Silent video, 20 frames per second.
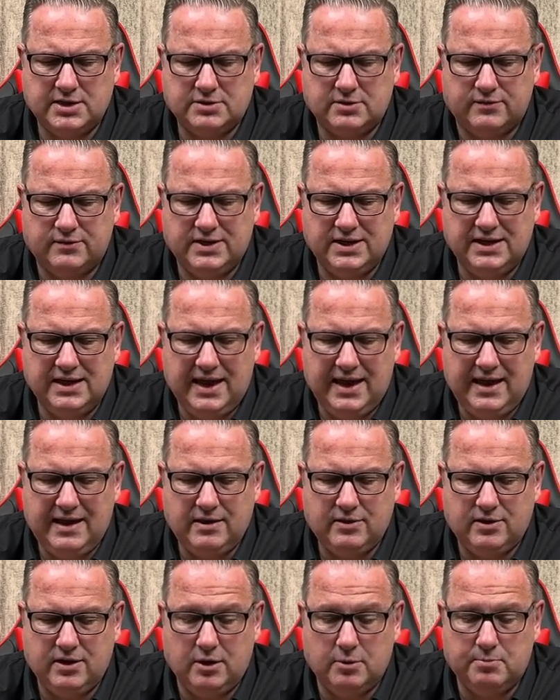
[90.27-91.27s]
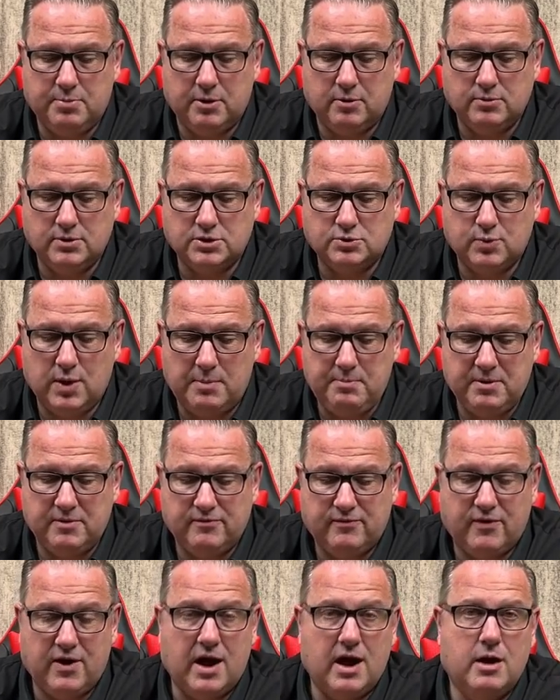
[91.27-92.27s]
of delaying the opponent's weapon
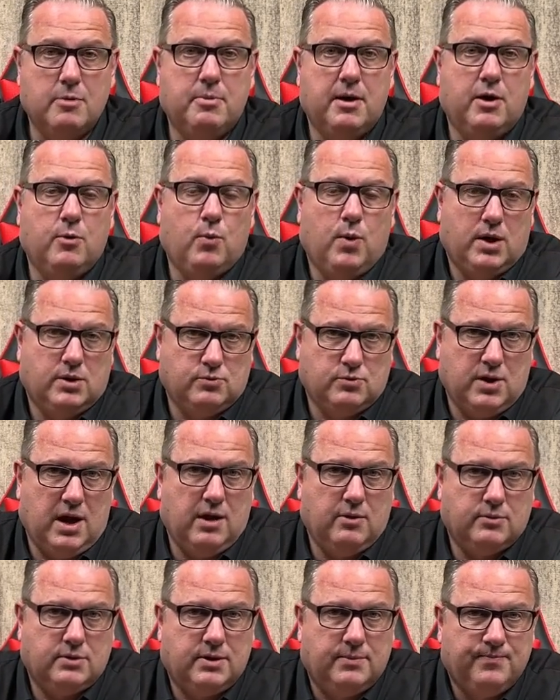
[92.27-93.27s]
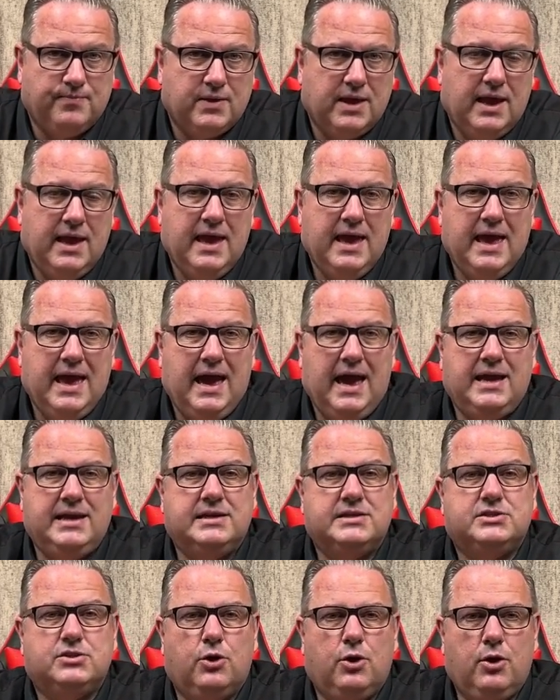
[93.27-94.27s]
fire by one round. And
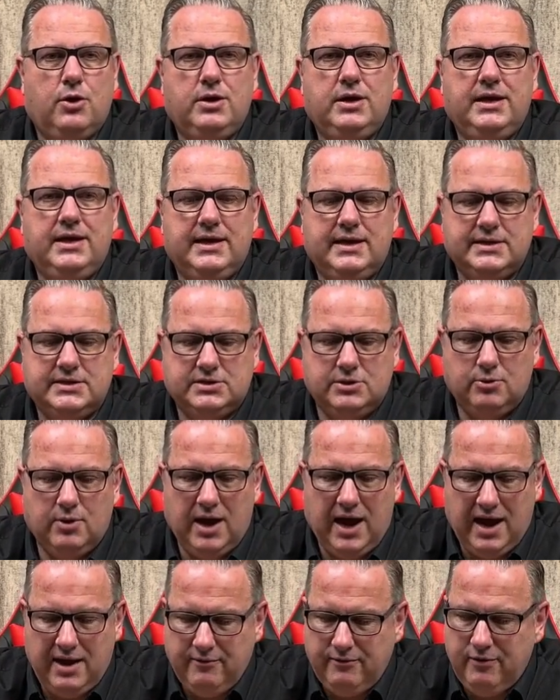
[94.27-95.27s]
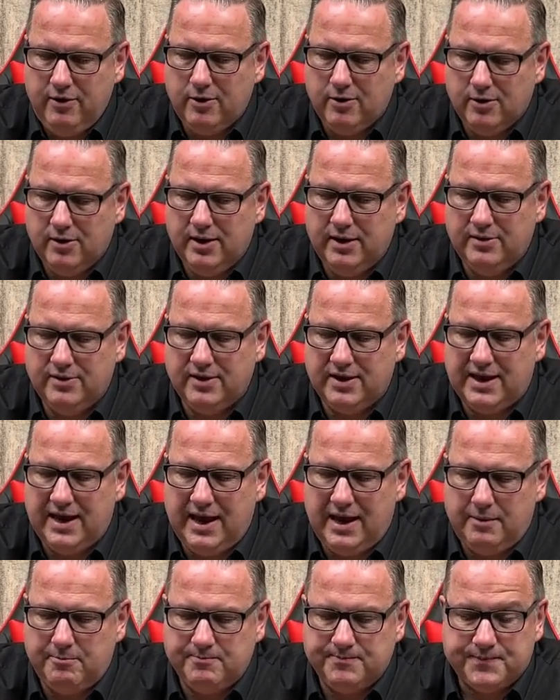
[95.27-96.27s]
as early as you have her in the
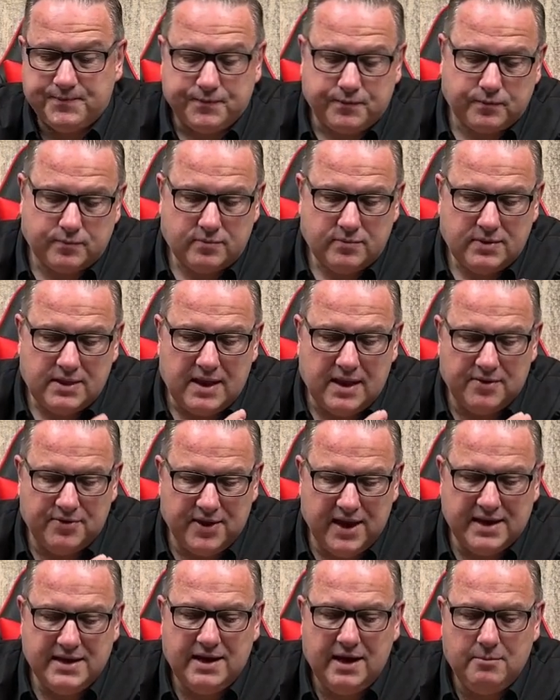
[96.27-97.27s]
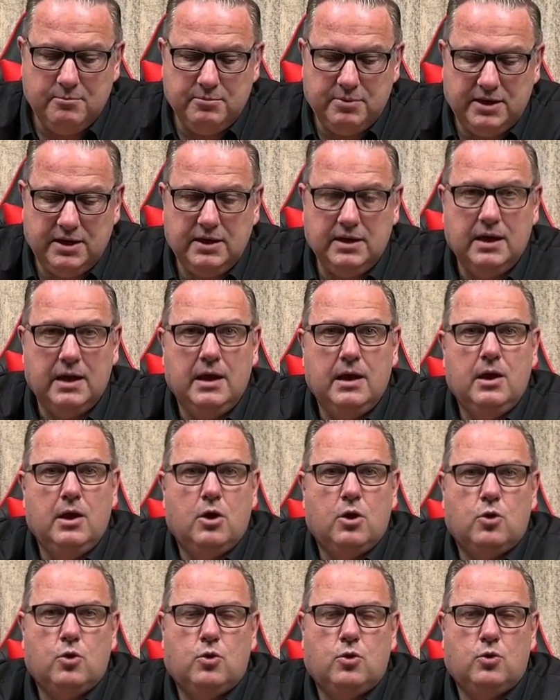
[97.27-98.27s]
game, that can be
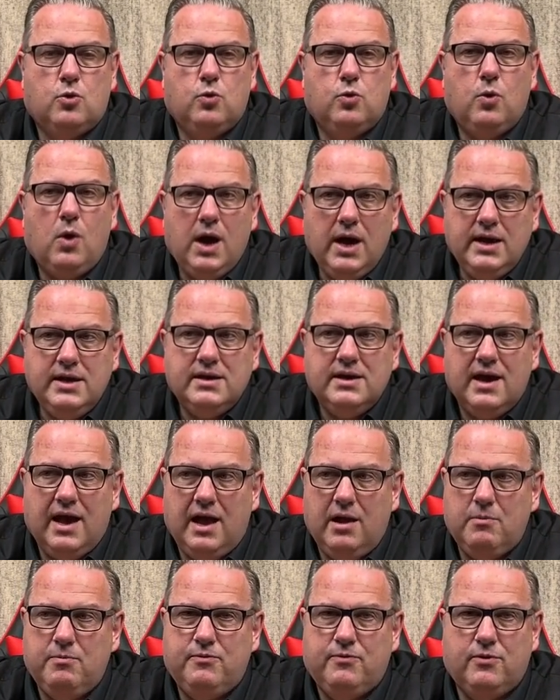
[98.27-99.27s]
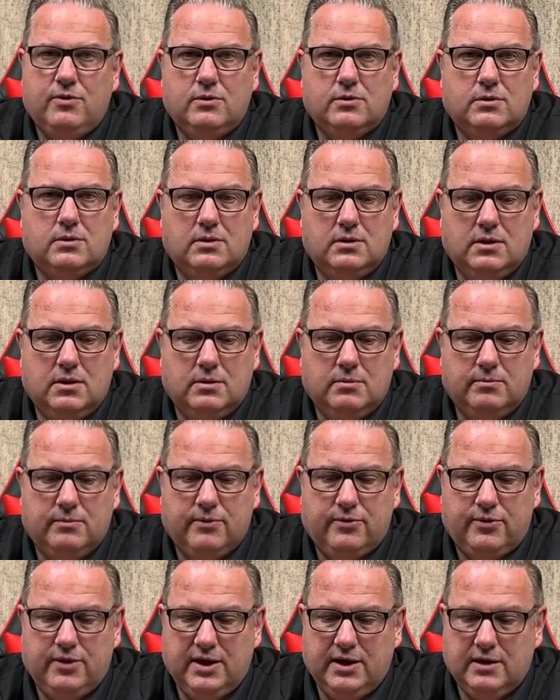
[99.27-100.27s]
quite a helpful
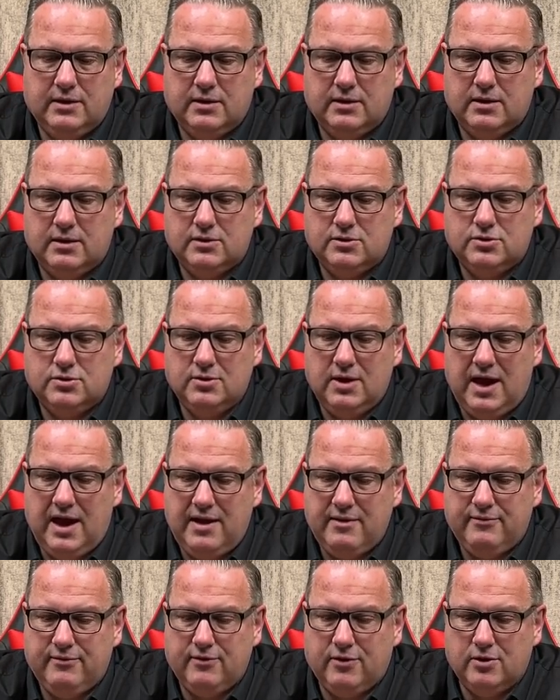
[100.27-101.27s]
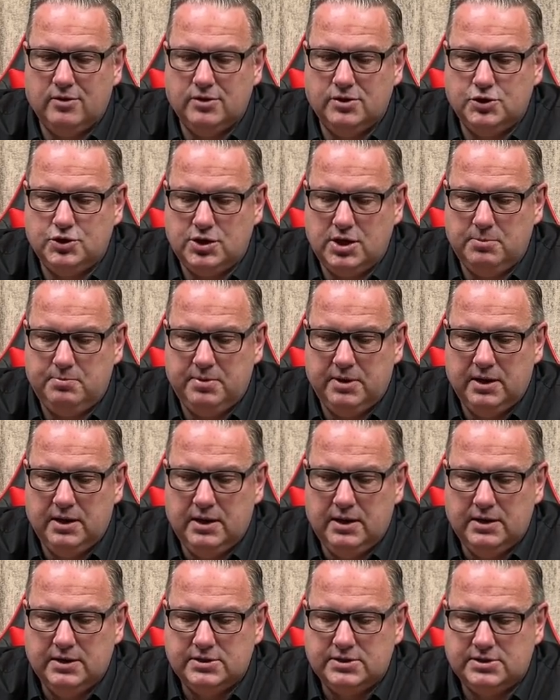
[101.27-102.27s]
thing to have on a ship.
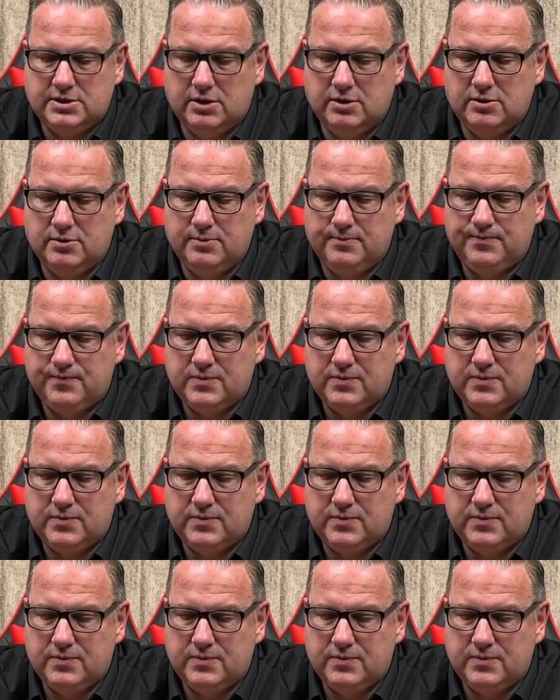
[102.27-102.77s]
So